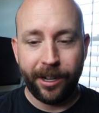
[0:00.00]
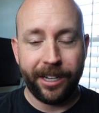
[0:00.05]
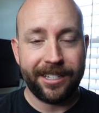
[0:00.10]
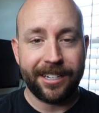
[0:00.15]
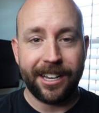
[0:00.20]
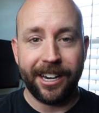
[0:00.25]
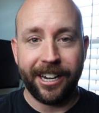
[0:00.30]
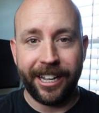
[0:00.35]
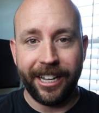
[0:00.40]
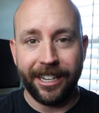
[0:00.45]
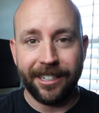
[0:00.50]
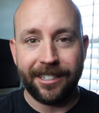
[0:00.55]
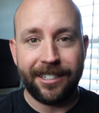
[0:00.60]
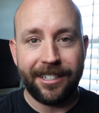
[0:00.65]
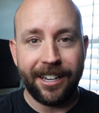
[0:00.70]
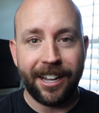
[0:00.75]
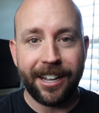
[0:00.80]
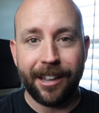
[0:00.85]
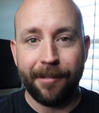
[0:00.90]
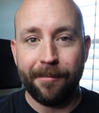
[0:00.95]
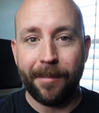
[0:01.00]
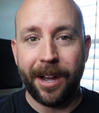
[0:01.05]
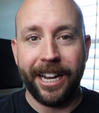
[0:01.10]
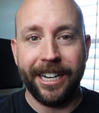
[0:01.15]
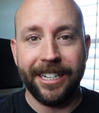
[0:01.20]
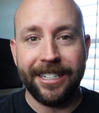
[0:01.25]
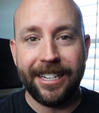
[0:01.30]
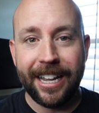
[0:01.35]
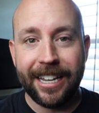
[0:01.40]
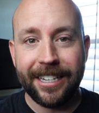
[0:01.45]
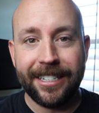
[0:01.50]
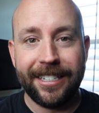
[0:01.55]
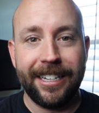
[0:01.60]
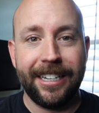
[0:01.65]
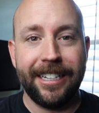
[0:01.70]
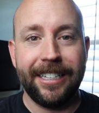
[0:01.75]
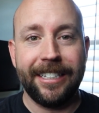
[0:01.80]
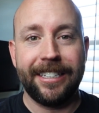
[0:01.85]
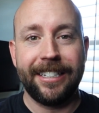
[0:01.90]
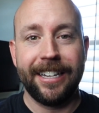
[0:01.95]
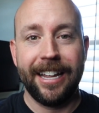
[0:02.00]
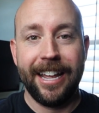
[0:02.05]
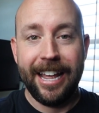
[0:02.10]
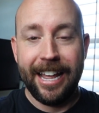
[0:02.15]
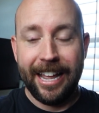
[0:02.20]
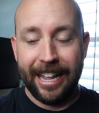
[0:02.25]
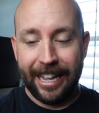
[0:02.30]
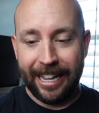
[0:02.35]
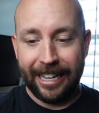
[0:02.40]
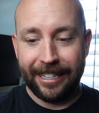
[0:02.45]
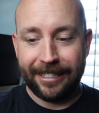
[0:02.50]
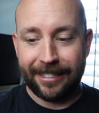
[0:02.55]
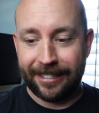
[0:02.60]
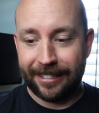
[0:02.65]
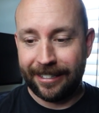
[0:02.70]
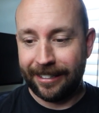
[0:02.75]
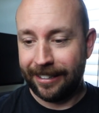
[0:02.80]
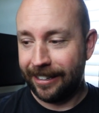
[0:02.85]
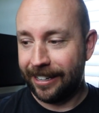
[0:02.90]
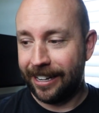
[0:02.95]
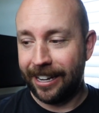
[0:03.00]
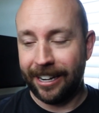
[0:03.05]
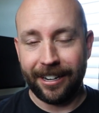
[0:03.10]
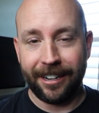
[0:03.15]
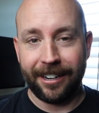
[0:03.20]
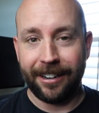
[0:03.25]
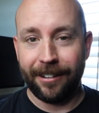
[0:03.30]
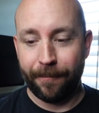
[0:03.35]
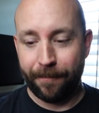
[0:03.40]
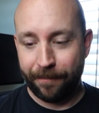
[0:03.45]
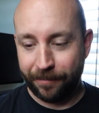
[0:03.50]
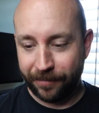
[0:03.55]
It's gonna get stuck in my intestines. It's gonna...